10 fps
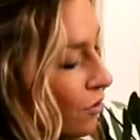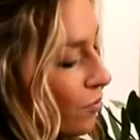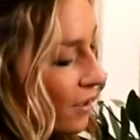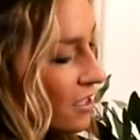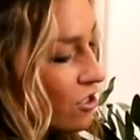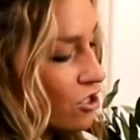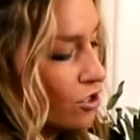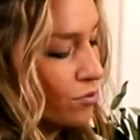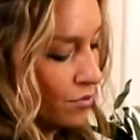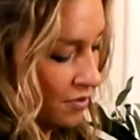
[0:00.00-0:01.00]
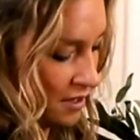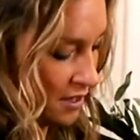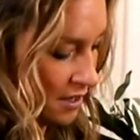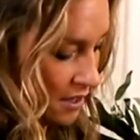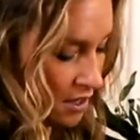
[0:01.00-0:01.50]
you want it to.
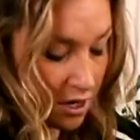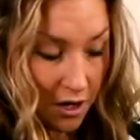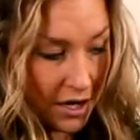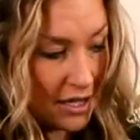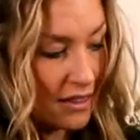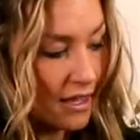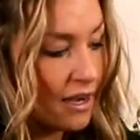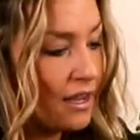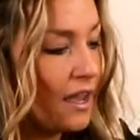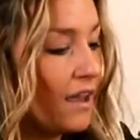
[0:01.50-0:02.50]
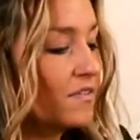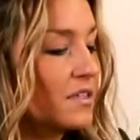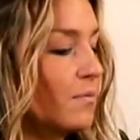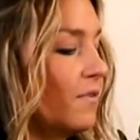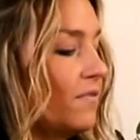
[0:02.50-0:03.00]
All right, then I have
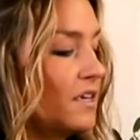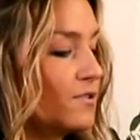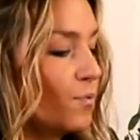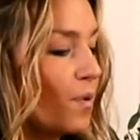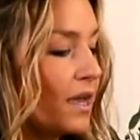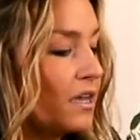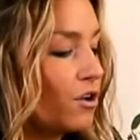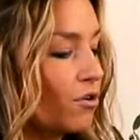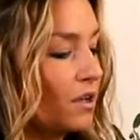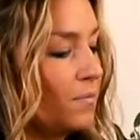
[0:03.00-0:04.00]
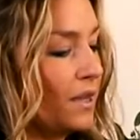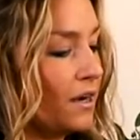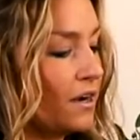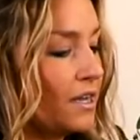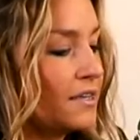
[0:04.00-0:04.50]
some of these white
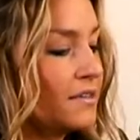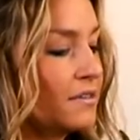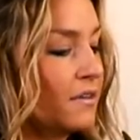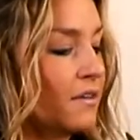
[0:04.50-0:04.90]
cranberries.